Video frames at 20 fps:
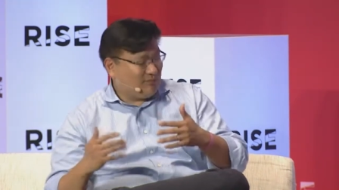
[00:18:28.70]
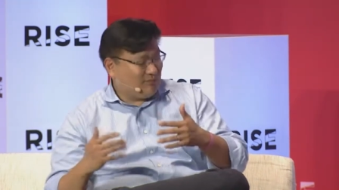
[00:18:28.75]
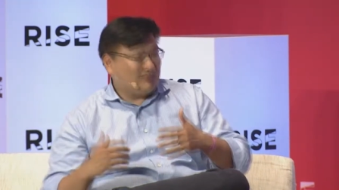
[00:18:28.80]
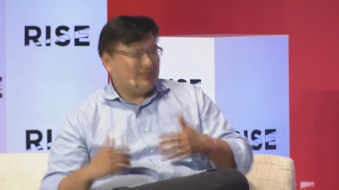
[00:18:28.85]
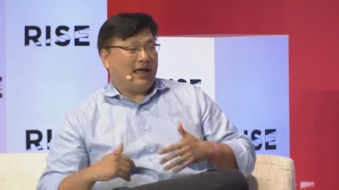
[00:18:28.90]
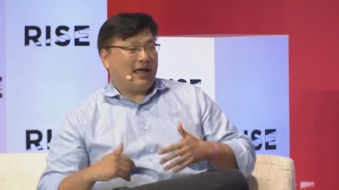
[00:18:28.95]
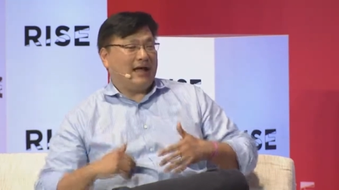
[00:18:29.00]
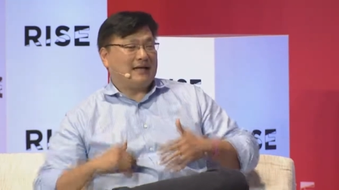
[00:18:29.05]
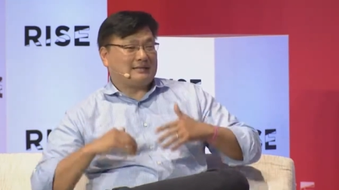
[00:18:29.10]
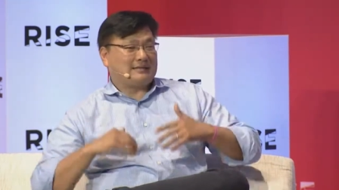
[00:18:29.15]

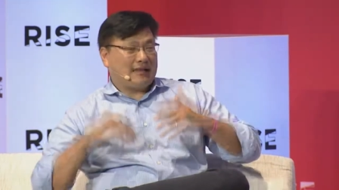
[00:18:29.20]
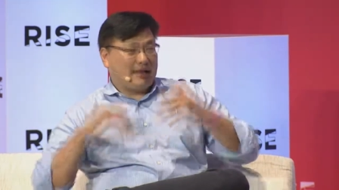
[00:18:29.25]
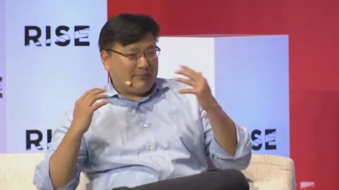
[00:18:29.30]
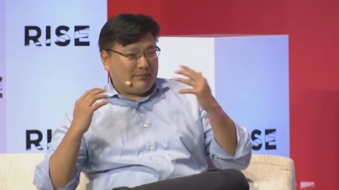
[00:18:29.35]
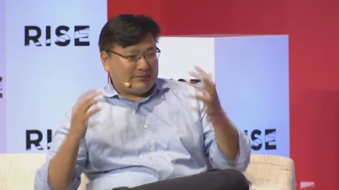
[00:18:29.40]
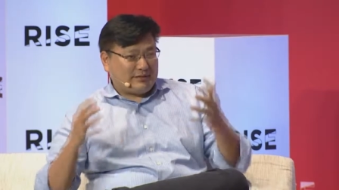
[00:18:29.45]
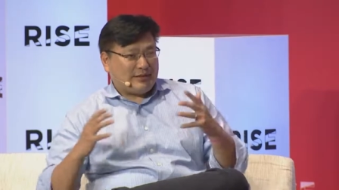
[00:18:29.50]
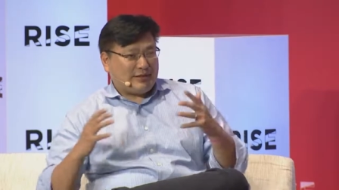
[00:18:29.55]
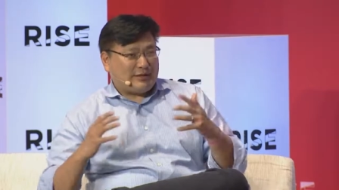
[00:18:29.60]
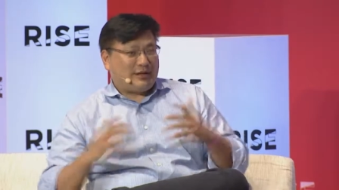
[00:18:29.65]
as
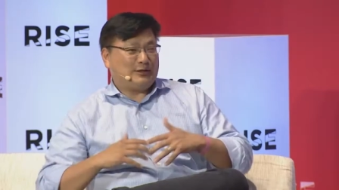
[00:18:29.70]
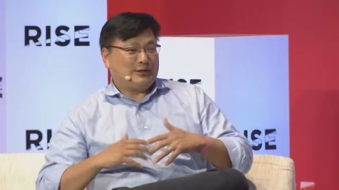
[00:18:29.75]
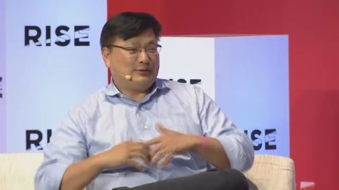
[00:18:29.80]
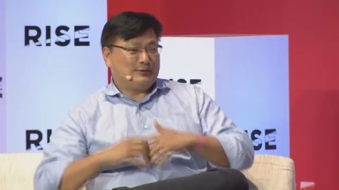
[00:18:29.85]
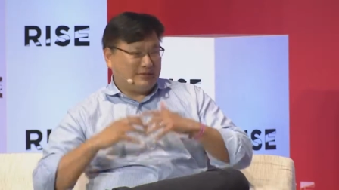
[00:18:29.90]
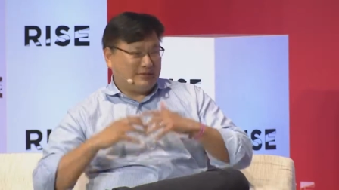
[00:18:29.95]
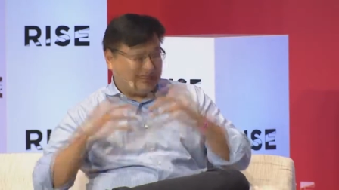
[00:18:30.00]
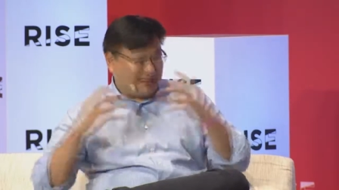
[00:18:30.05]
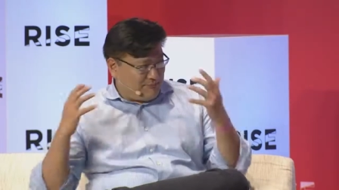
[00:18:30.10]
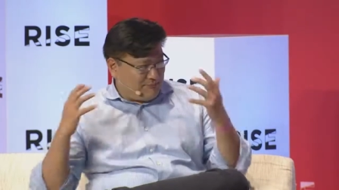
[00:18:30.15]
Amazon
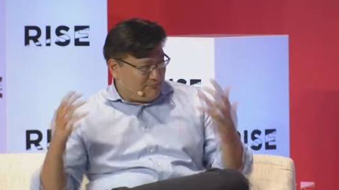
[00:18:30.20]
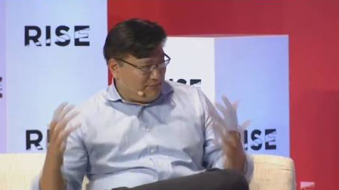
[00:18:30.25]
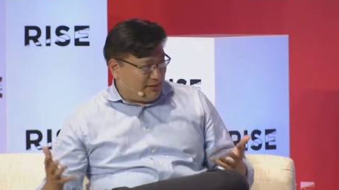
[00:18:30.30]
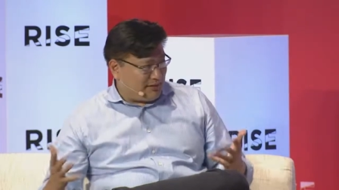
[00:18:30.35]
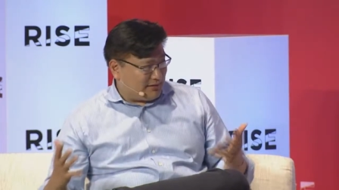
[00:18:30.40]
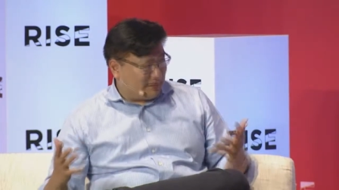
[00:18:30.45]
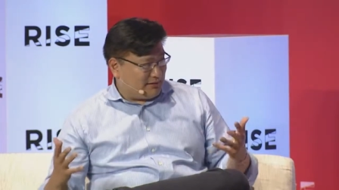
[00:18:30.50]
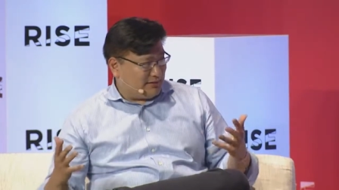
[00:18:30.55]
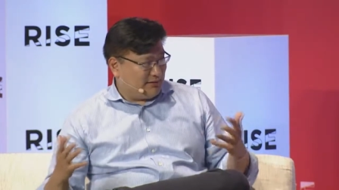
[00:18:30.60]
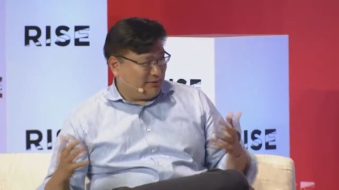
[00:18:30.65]
continues to get
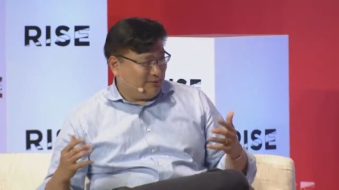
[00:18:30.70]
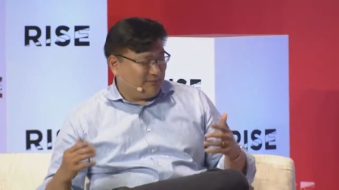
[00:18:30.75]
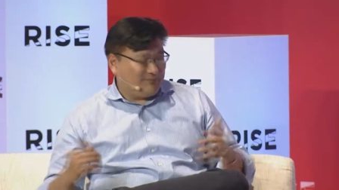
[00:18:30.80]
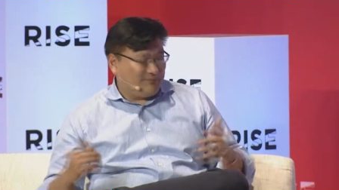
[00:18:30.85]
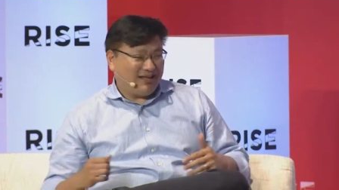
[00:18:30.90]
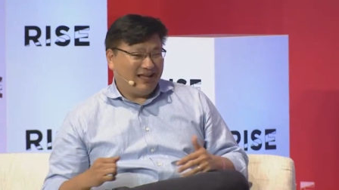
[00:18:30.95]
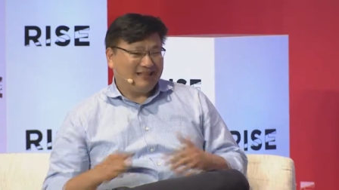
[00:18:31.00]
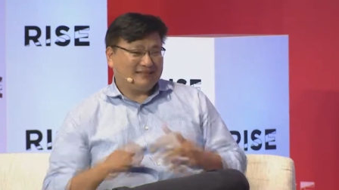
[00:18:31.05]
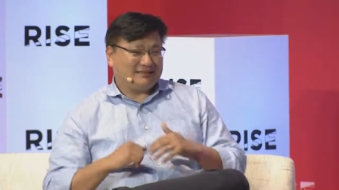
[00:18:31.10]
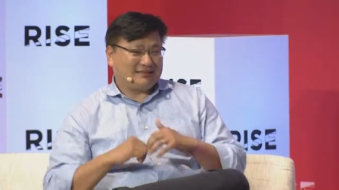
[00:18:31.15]
bigger and